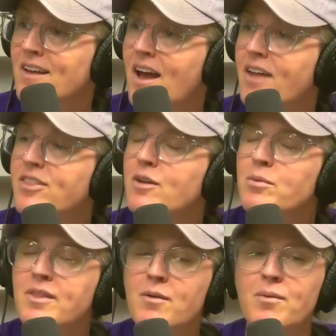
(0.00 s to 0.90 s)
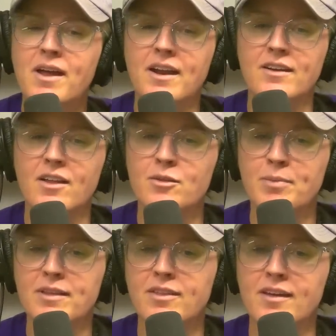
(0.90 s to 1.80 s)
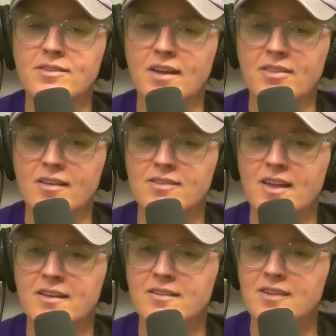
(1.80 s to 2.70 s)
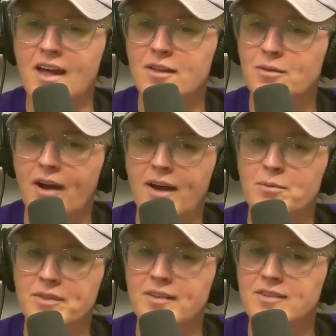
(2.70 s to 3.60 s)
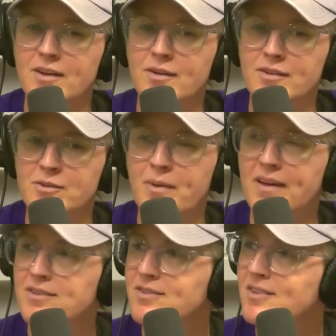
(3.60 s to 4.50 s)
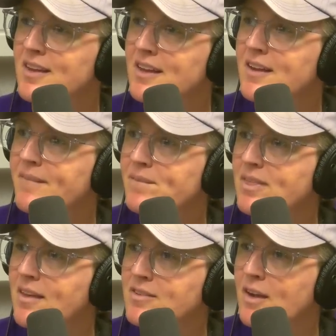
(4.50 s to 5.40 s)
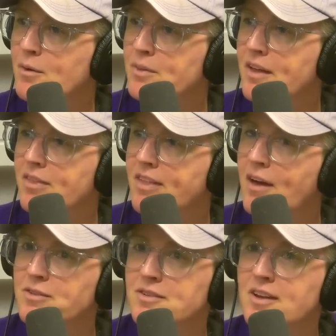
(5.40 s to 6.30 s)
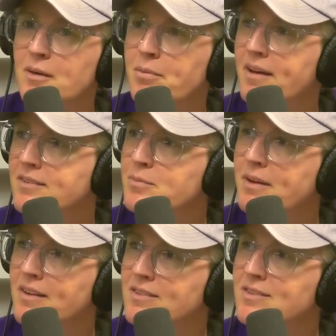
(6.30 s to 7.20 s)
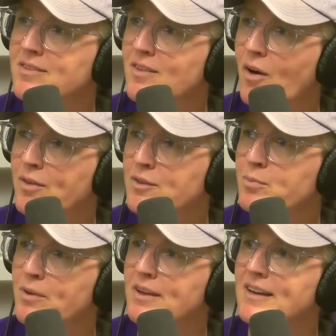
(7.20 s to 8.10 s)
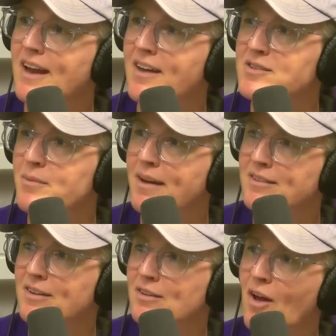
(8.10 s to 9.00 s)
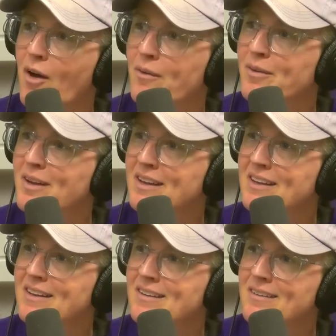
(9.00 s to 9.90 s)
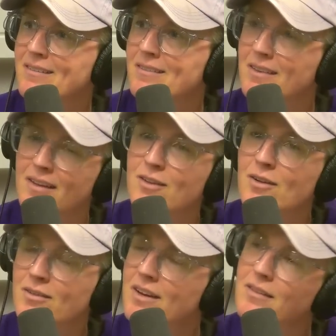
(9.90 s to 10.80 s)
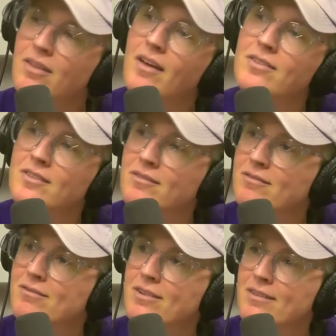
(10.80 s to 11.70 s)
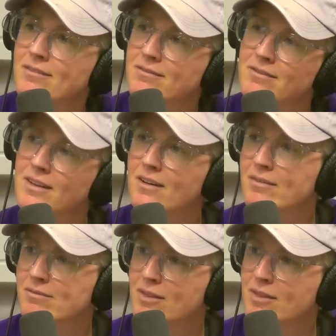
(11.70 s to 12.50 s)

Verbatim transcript: I think when they went, another big thing is like they sent Sally Ride when they sent her to space. They sent her with like a thousand tampons because all these brilliant NASA men didn't know. like, you don't need a thousand for you know.